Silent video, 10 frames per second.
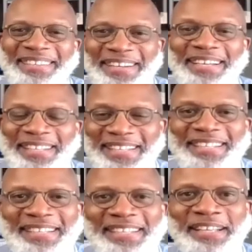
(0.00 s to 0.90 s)
Right.
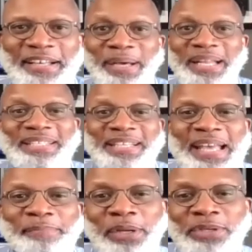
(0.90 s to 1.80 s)
But
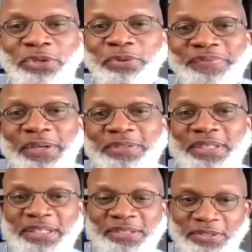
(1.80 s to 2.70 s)
isn't that um, most
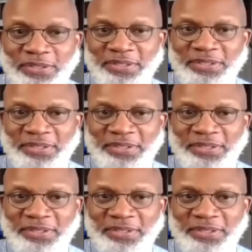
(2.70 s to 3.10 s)
universities?